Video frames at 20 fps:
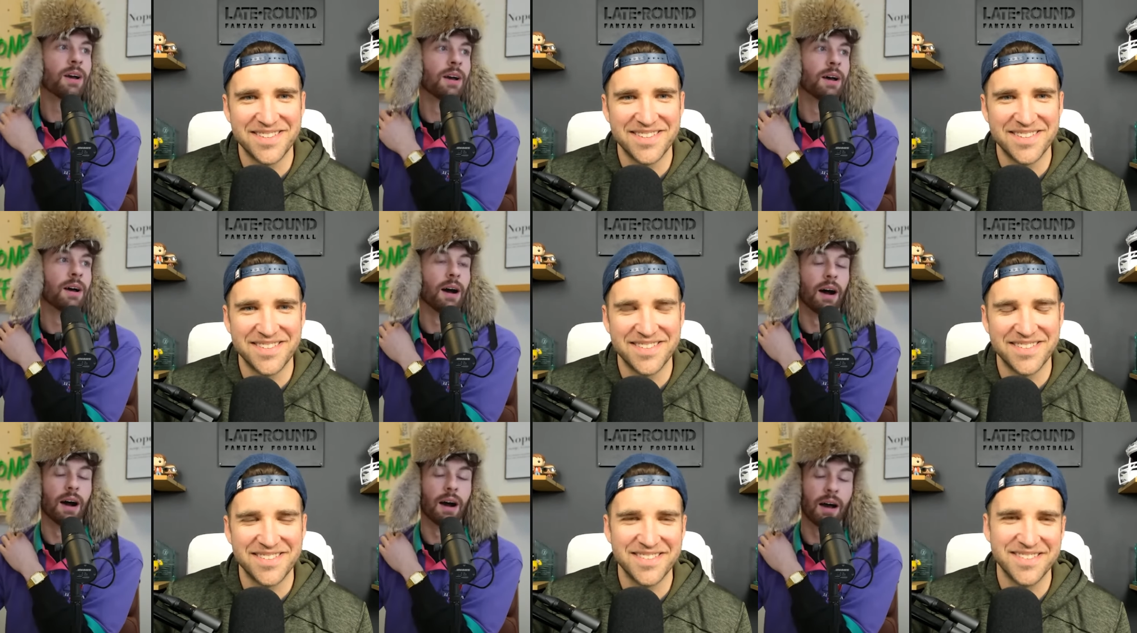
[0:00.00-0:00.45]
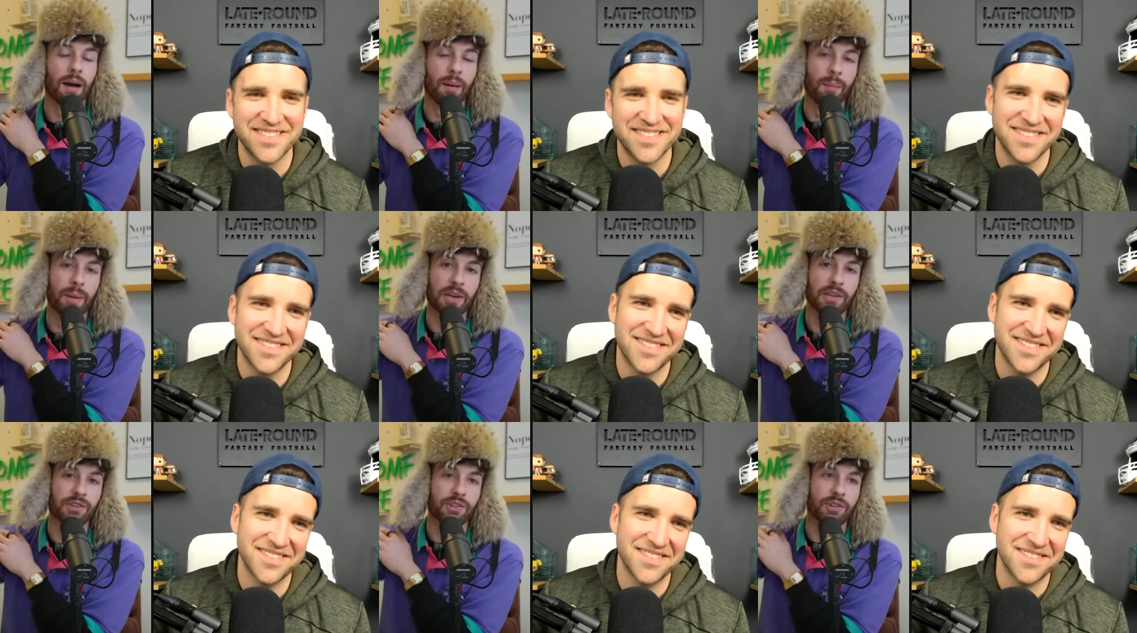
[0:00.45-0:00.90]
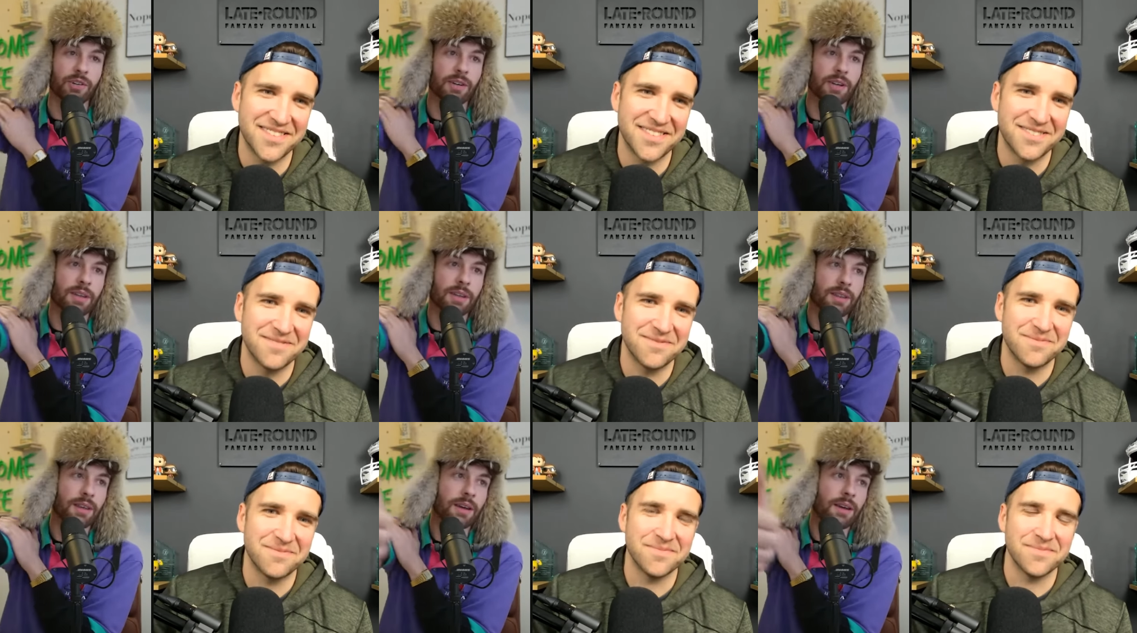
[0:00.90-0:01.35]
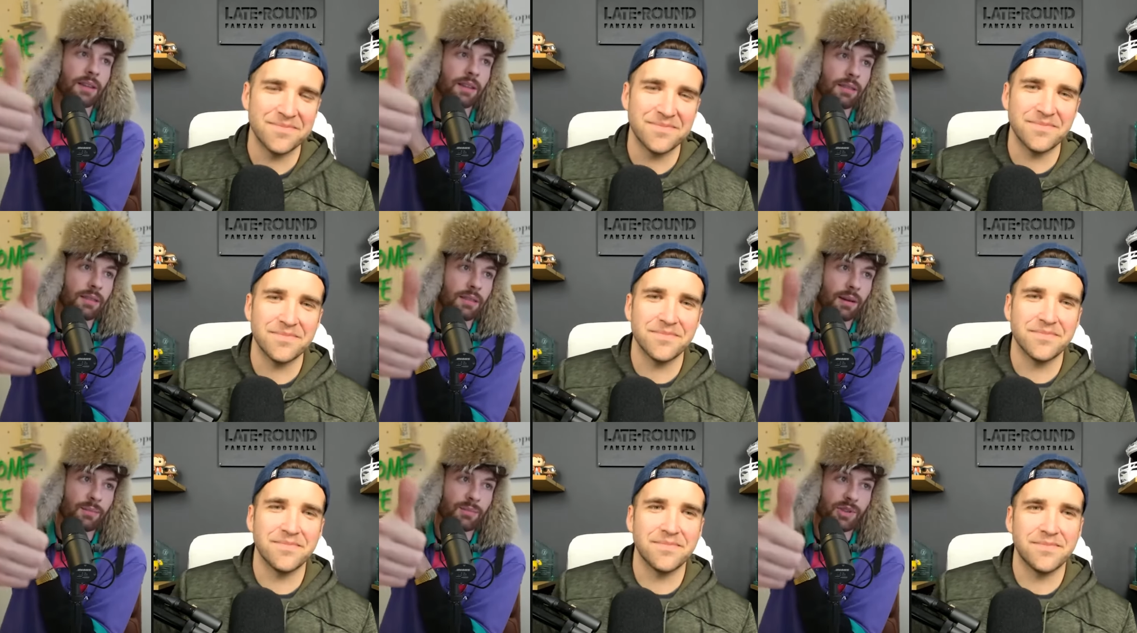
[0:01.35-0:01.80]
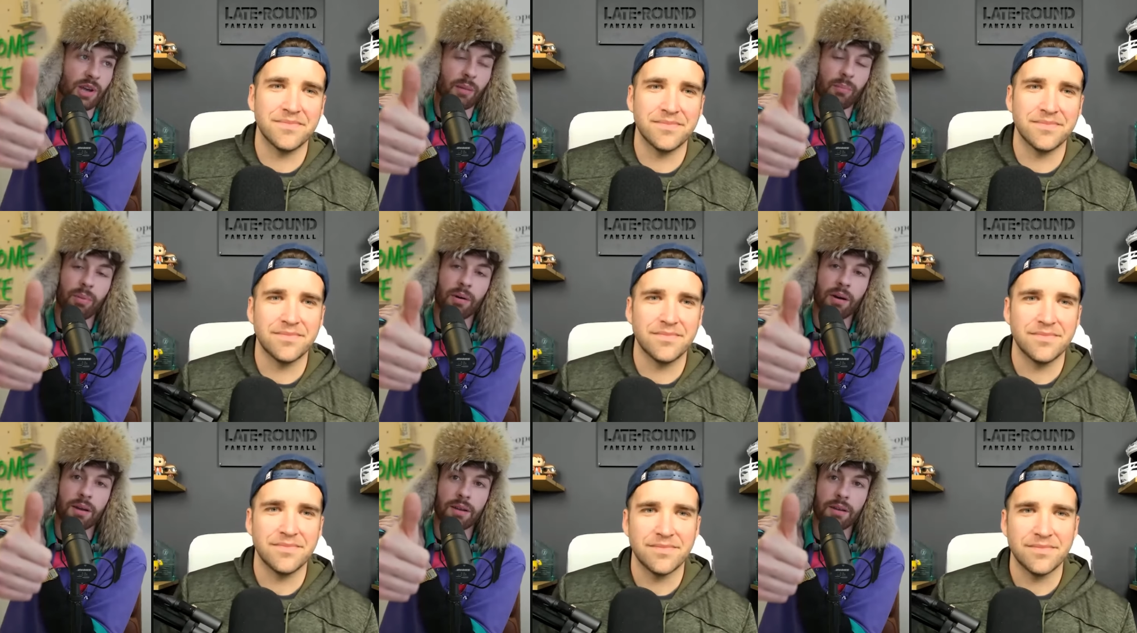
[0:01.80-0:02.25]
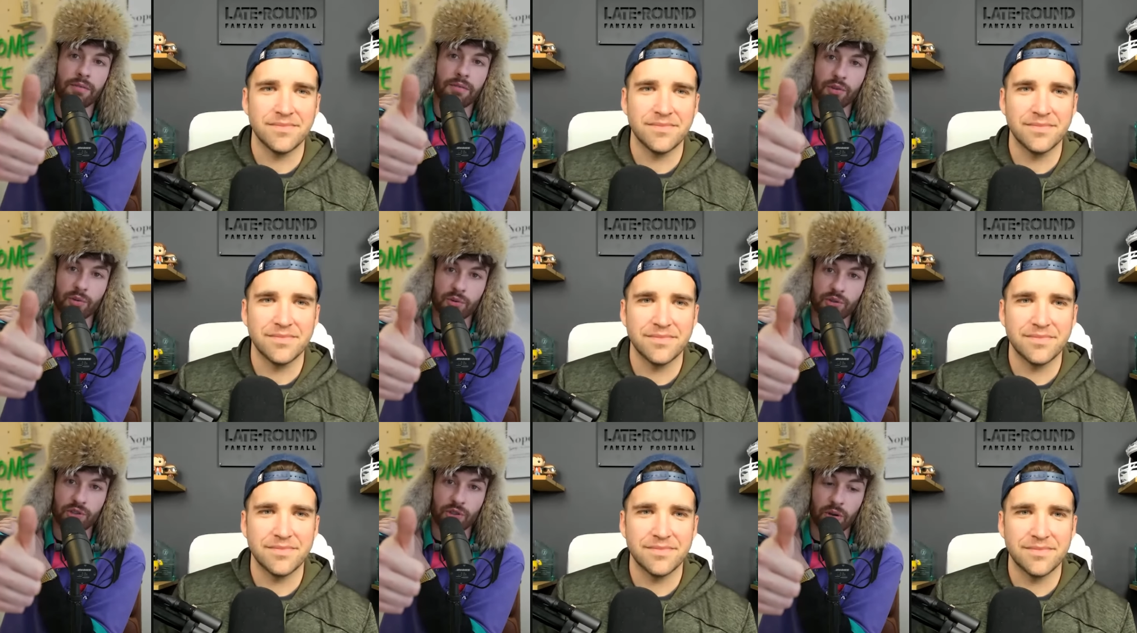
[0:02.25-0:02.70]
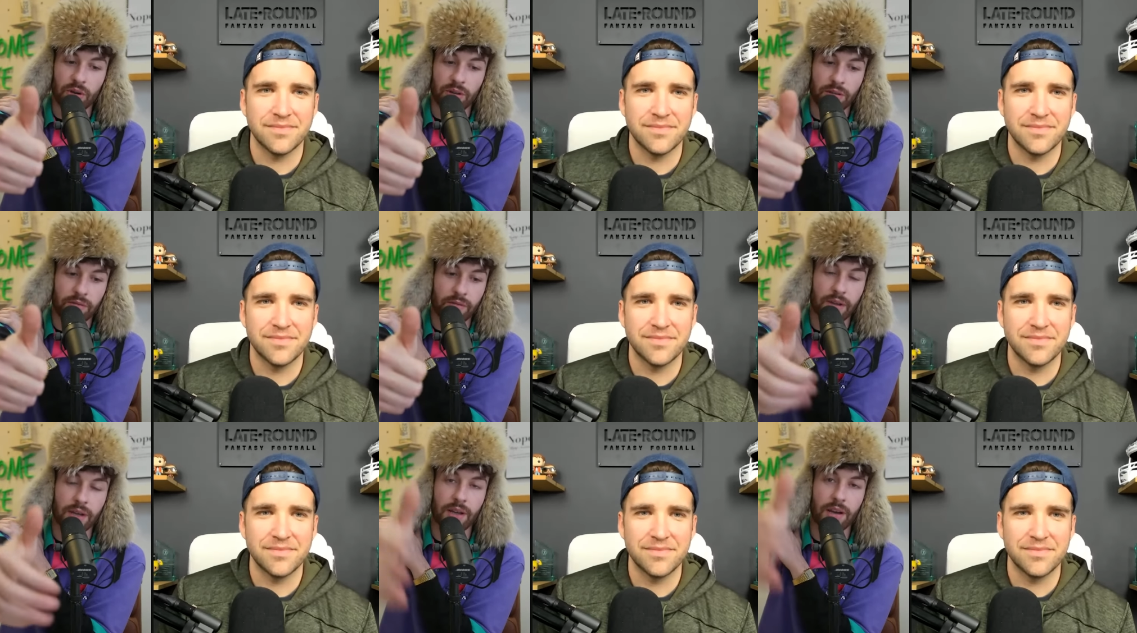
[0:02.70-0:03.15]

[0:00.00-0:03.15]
Speaker 1: Uh, make sure you hit the thumbs up button if you enjoyed the video.